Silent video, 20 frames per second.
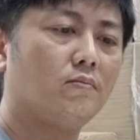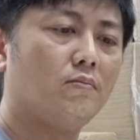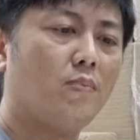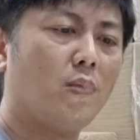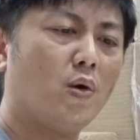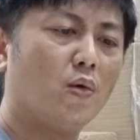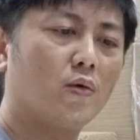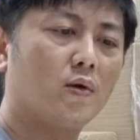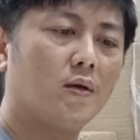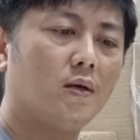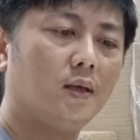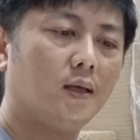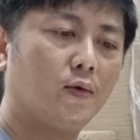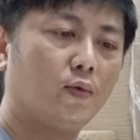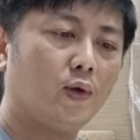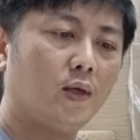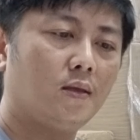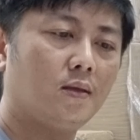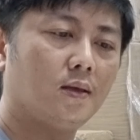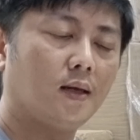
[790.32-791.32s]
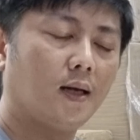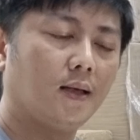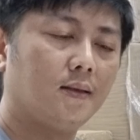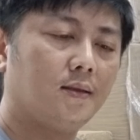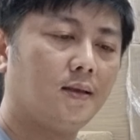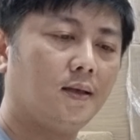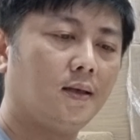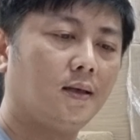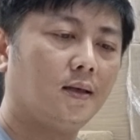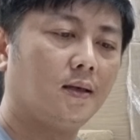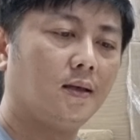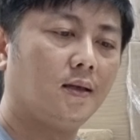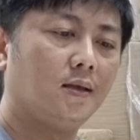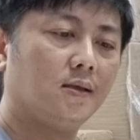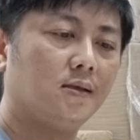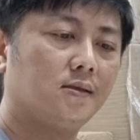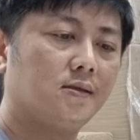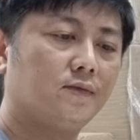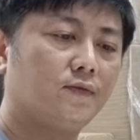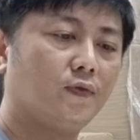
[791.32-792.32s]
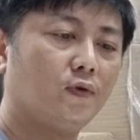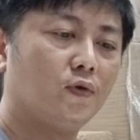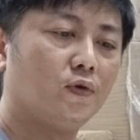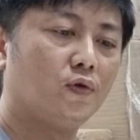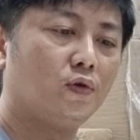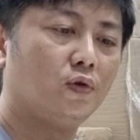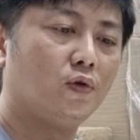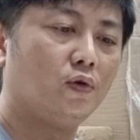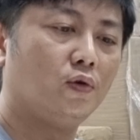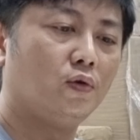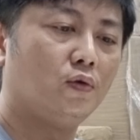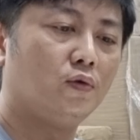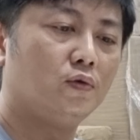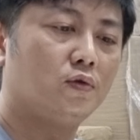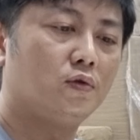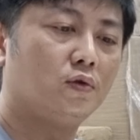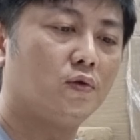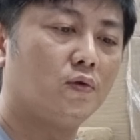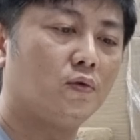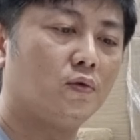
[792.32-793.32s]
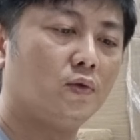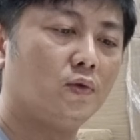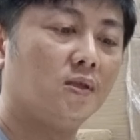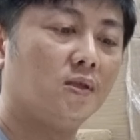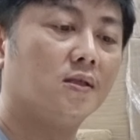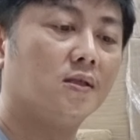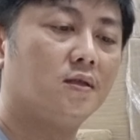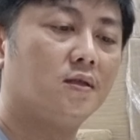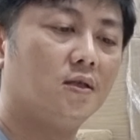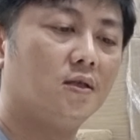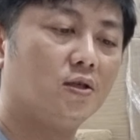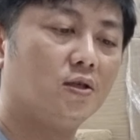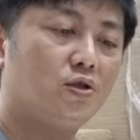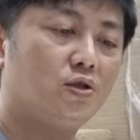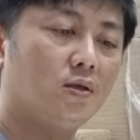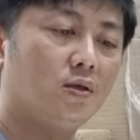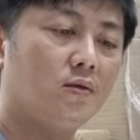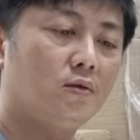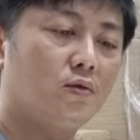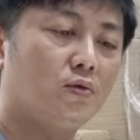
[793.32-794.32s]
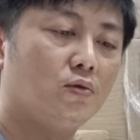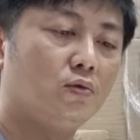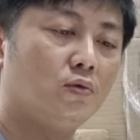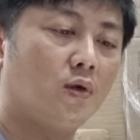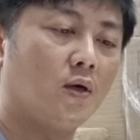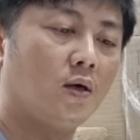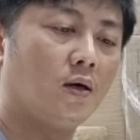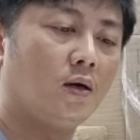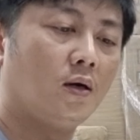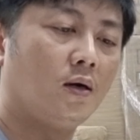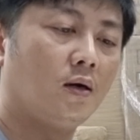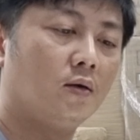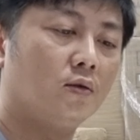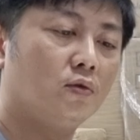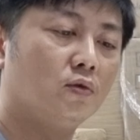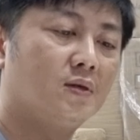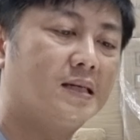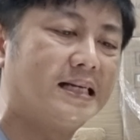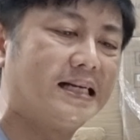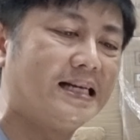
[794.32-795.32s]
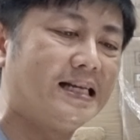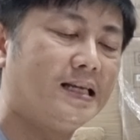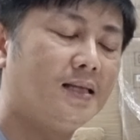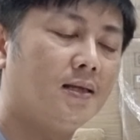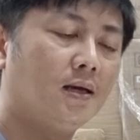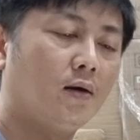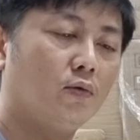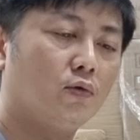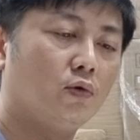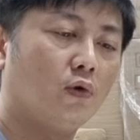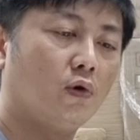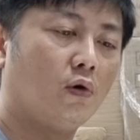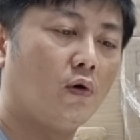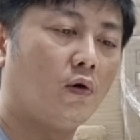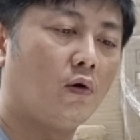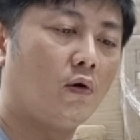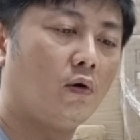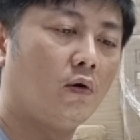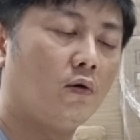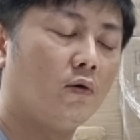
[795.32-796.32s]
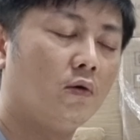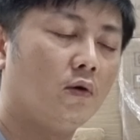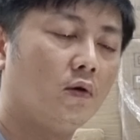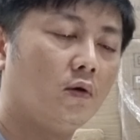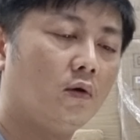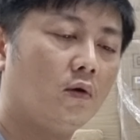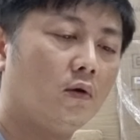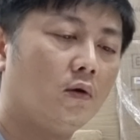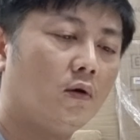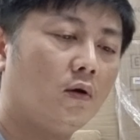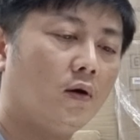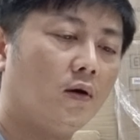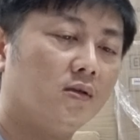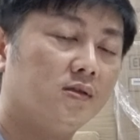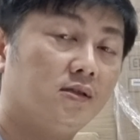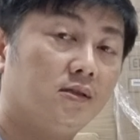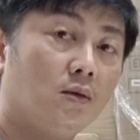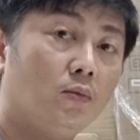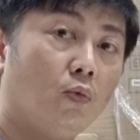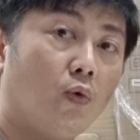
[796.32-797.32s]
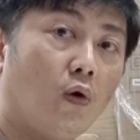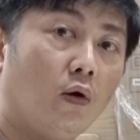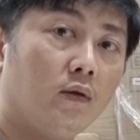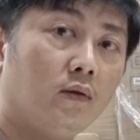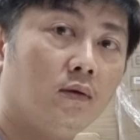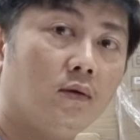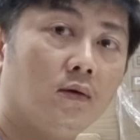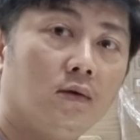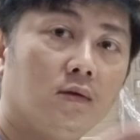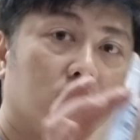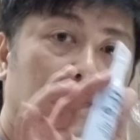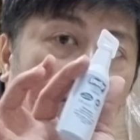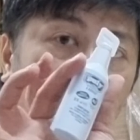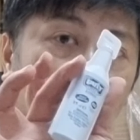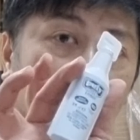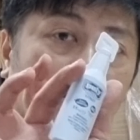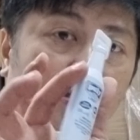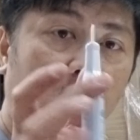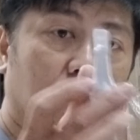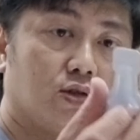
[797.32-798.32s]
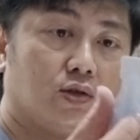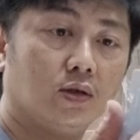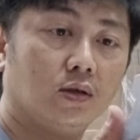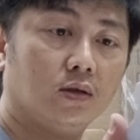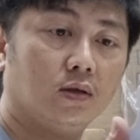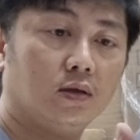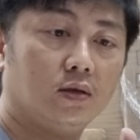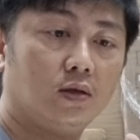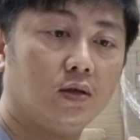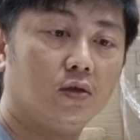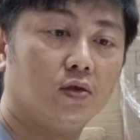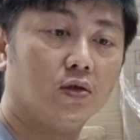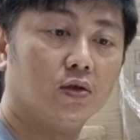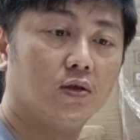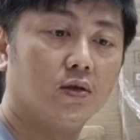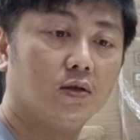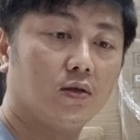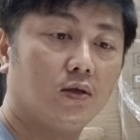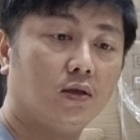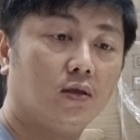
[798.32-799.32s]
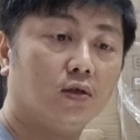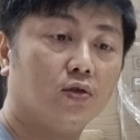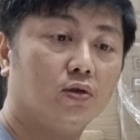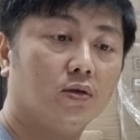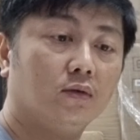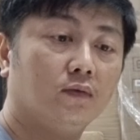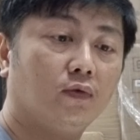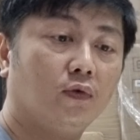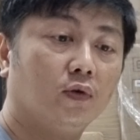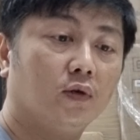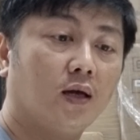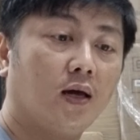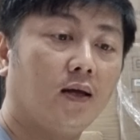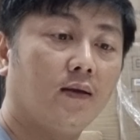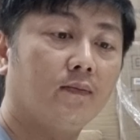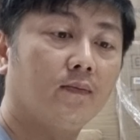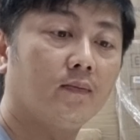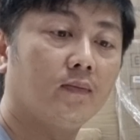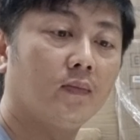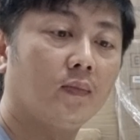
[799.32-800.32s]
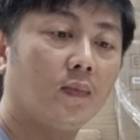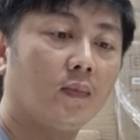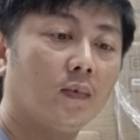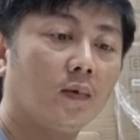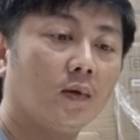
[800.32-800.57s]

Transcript: milk liquid. I think it is for you to, it's a detergent to, uh, to clean out your uh, steam wand. So this is actually a detergent for that